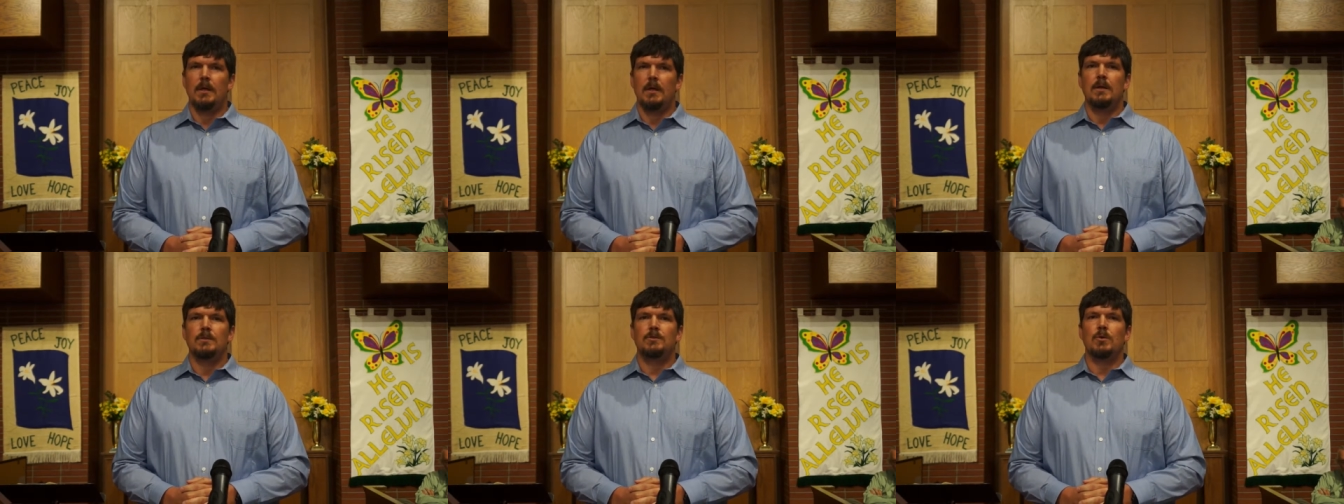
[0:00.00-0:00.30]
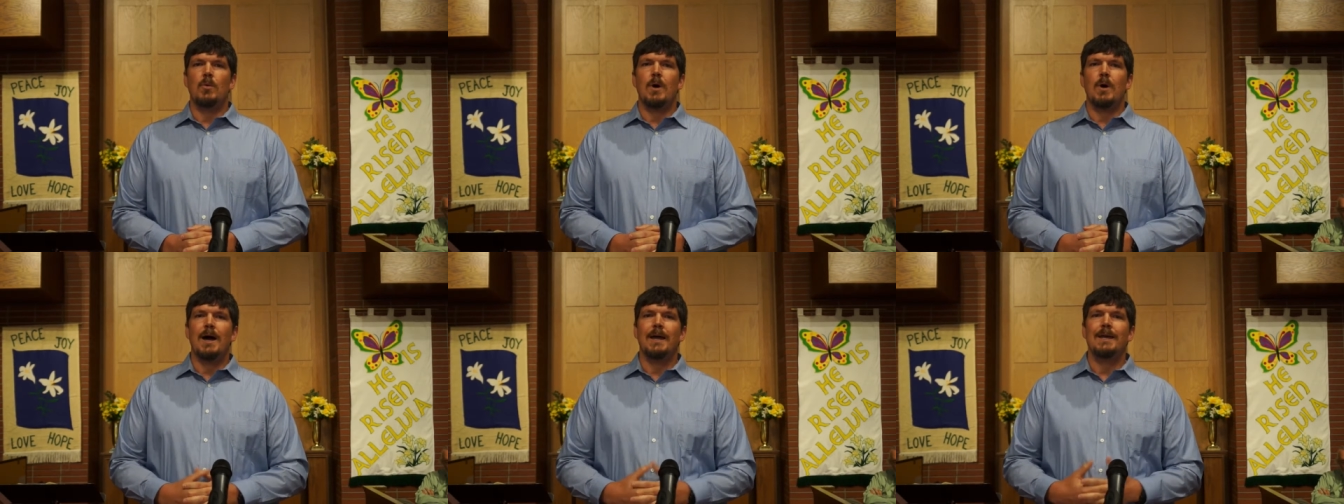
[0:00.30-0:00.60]
So
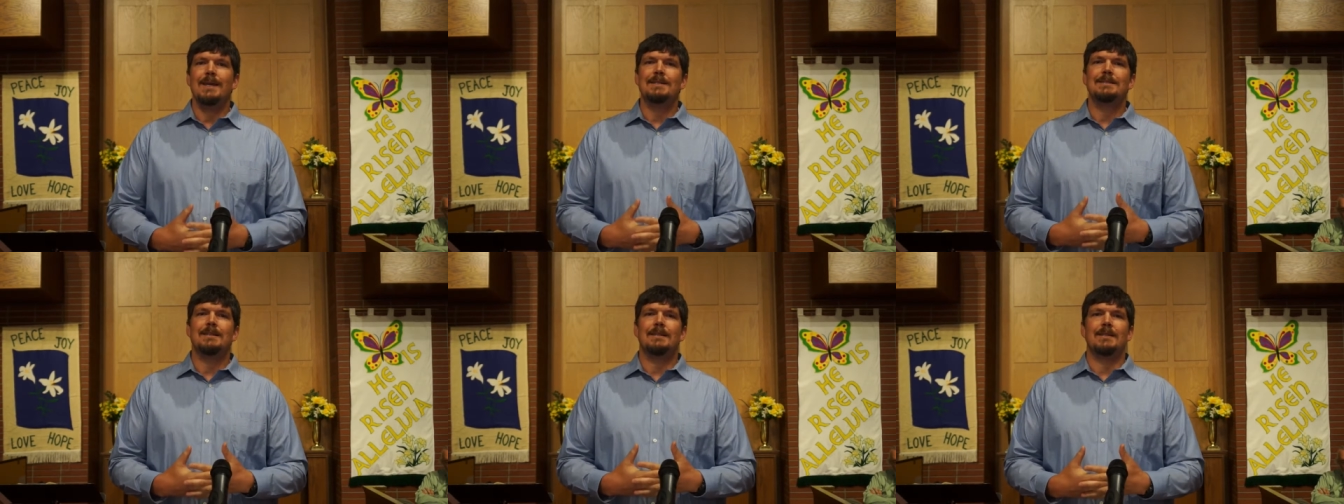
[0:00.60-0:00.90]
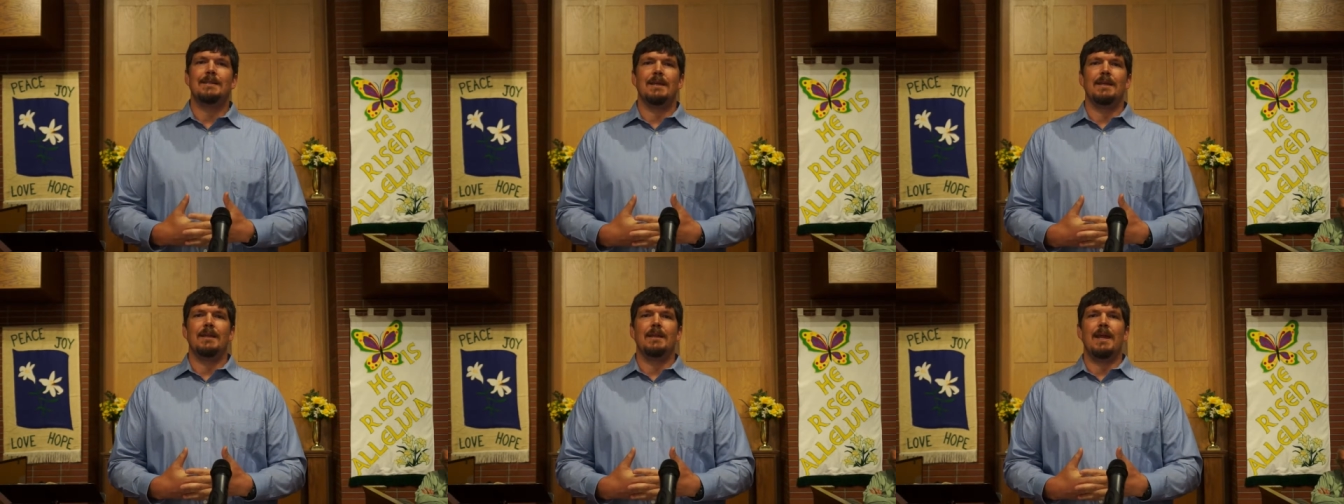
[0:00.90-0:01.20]
why is it
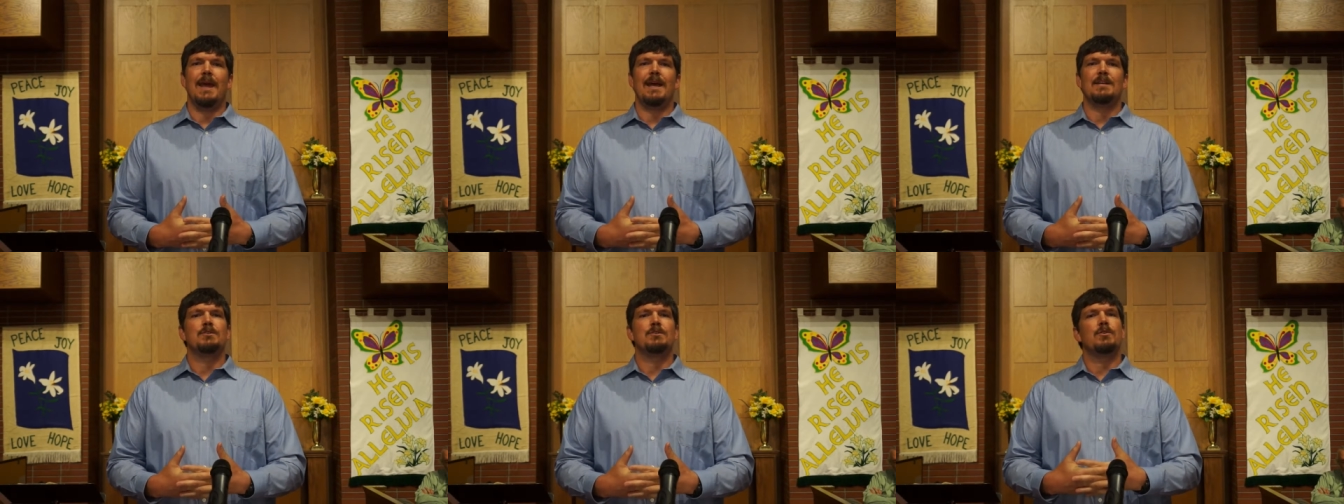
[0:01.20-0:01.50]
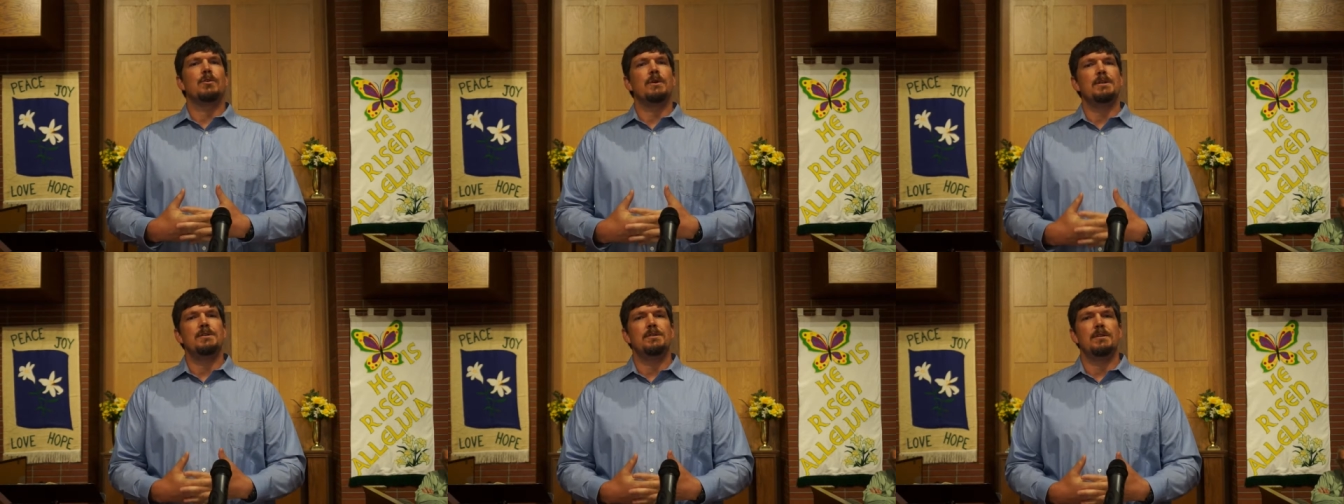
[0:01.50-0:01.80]
then, as
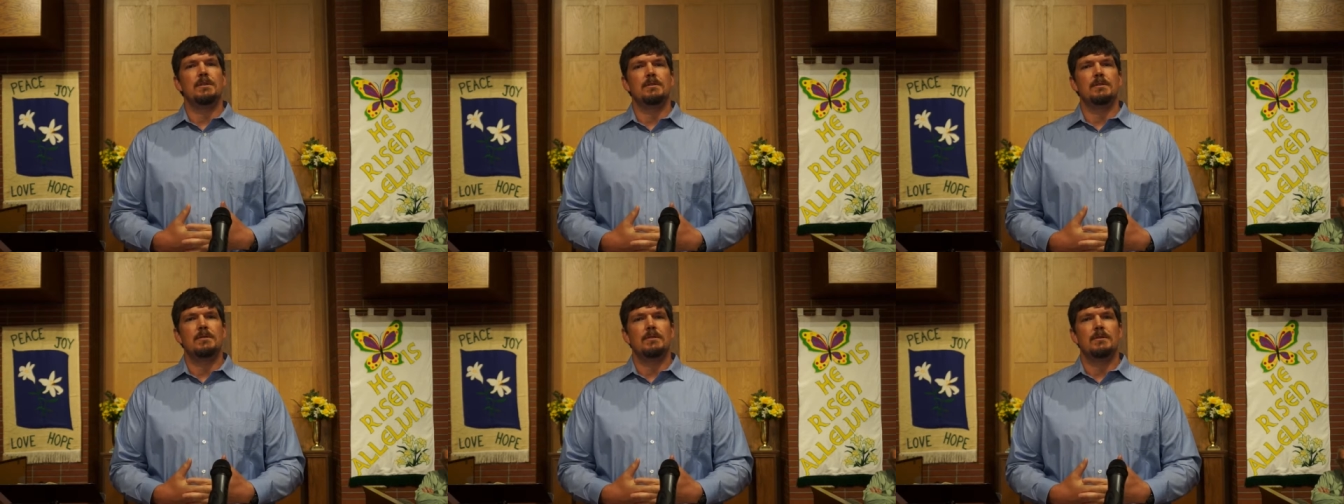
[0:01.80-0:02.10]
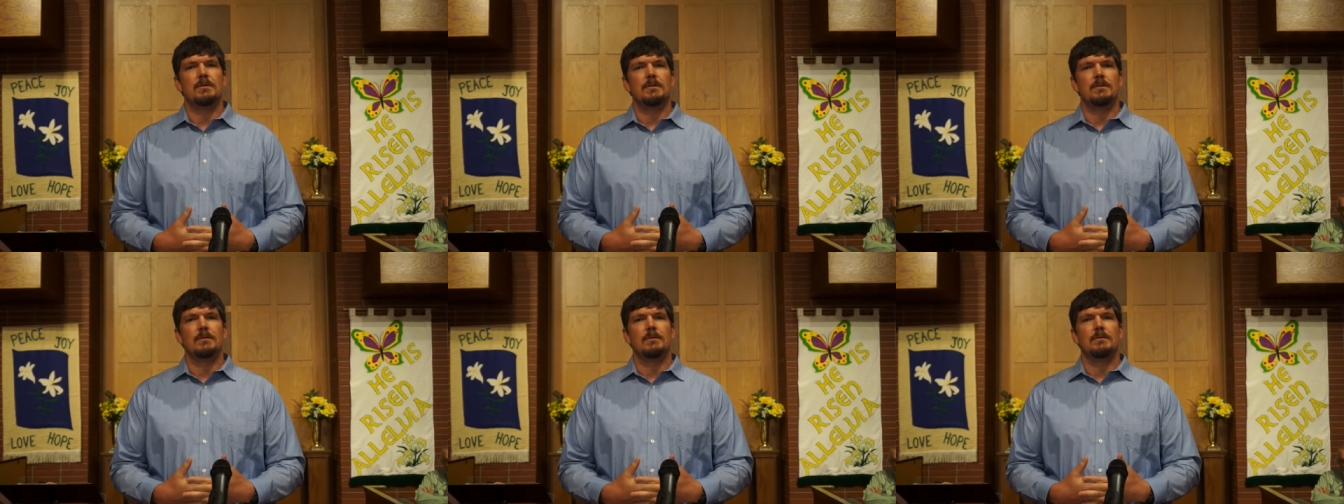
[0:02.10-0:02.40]
Christians,
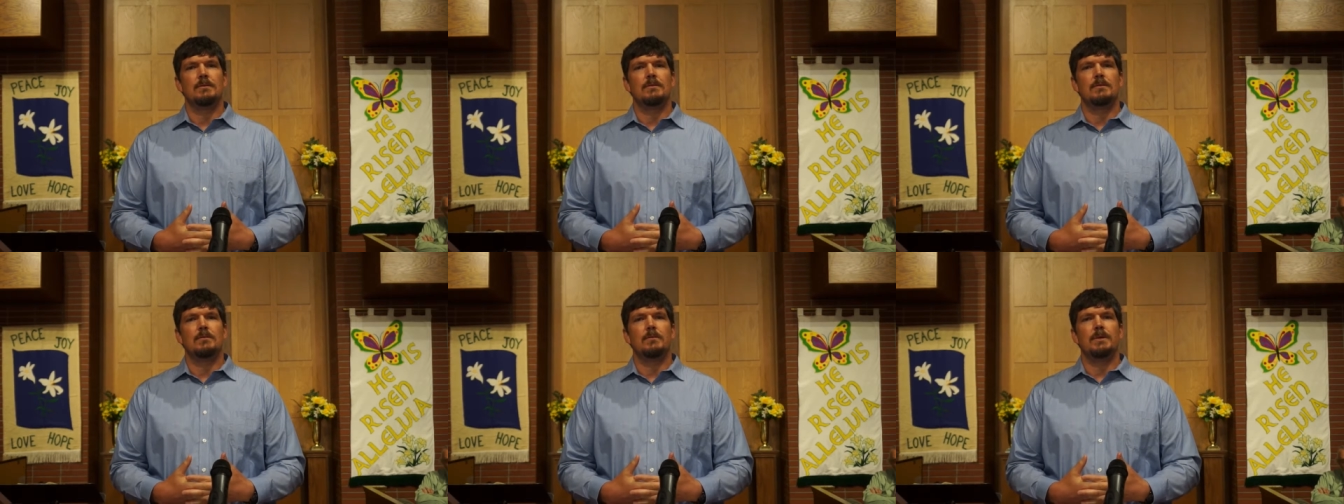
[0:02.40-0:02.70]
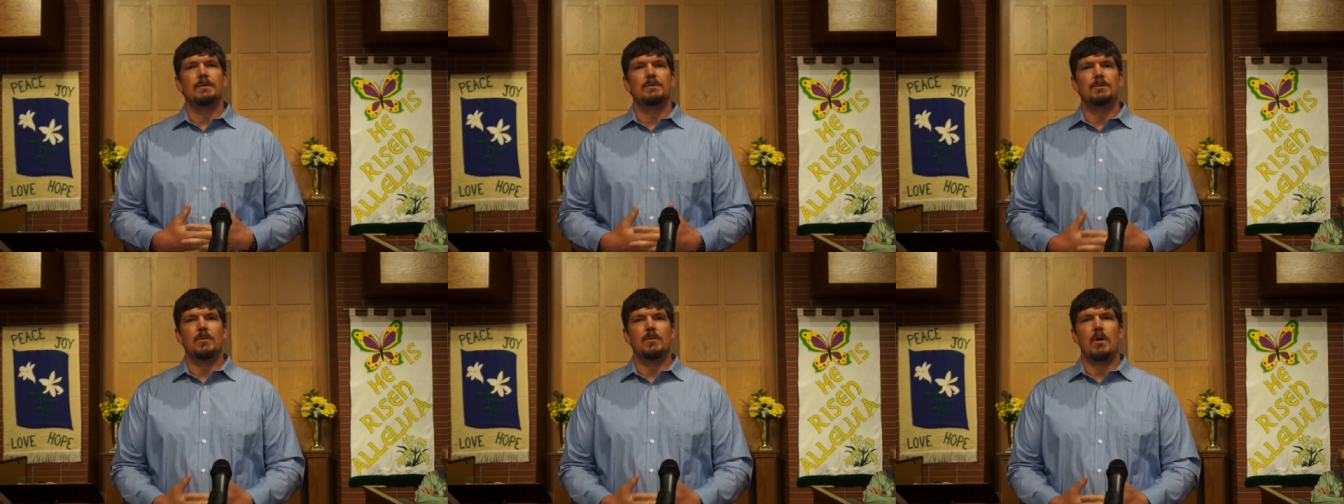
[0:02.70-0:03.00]
we
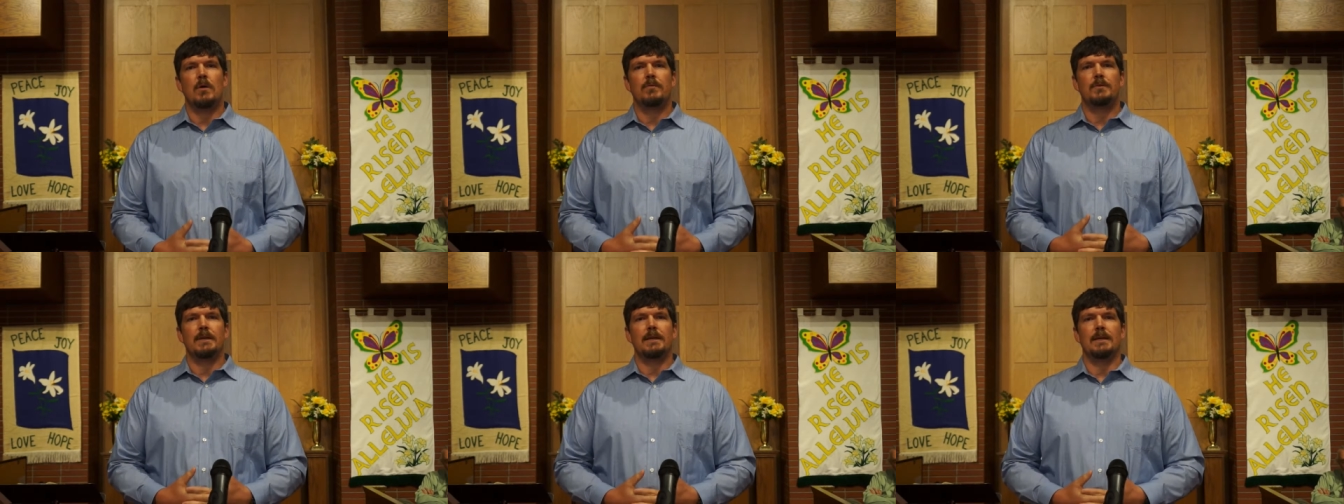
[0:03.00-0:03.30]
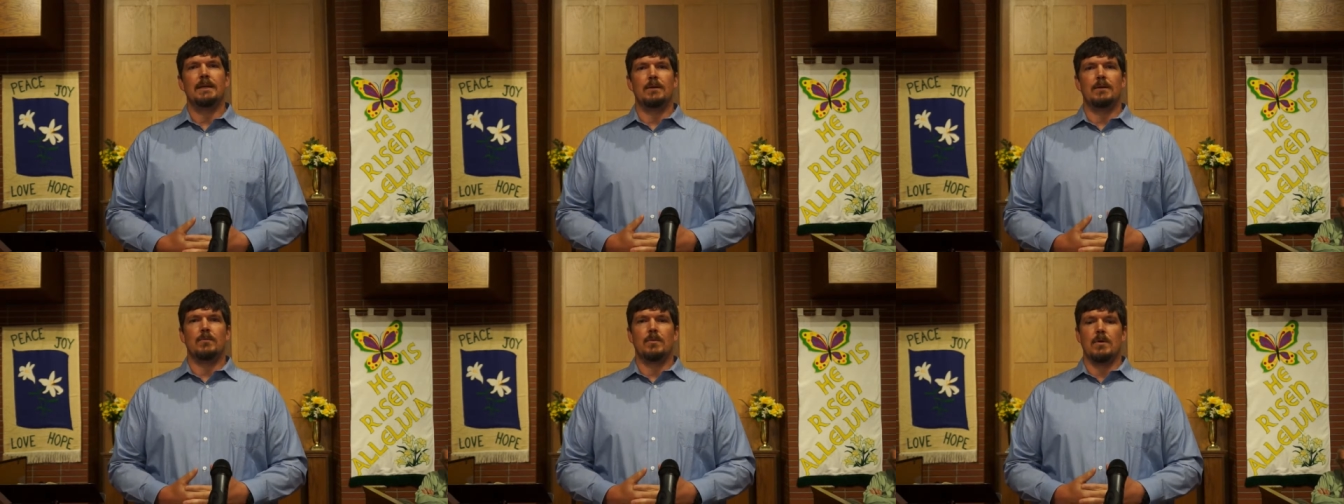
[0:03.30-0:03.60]
so often get
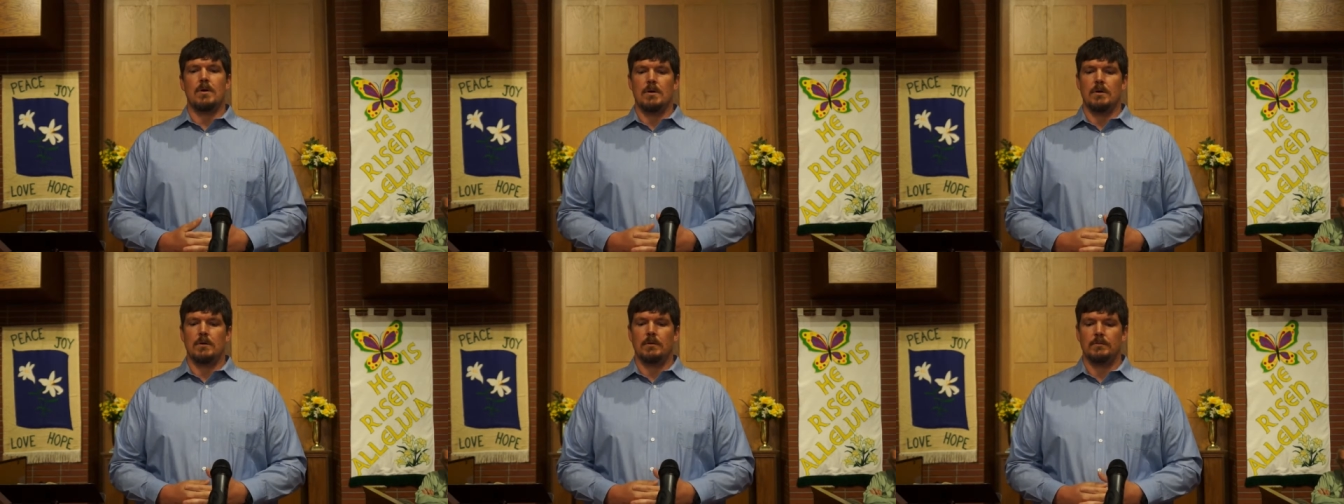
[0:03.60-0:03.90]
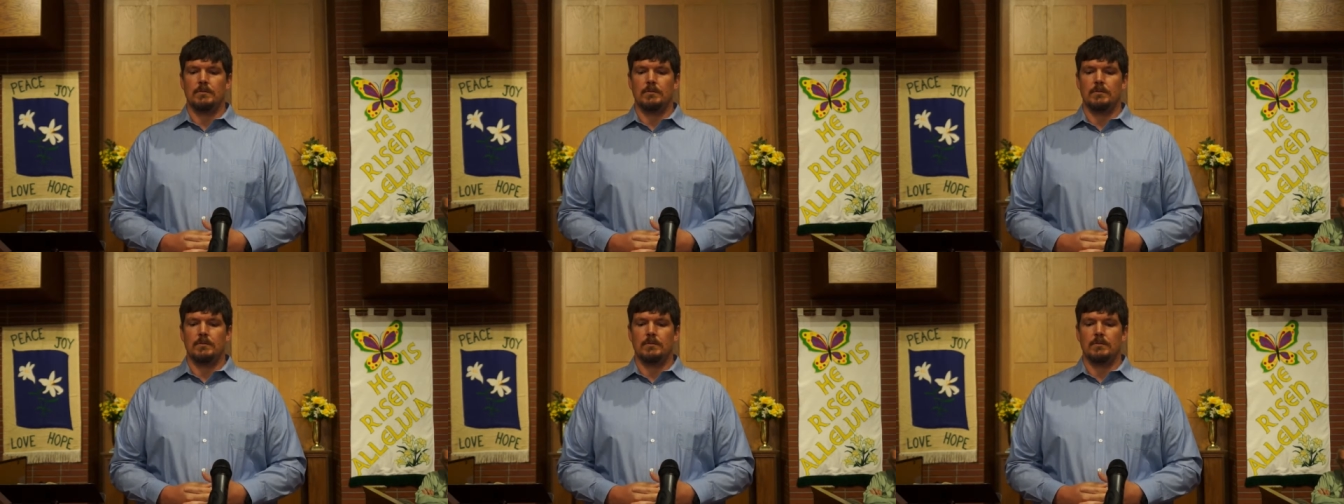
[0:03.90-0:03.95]
it wrong?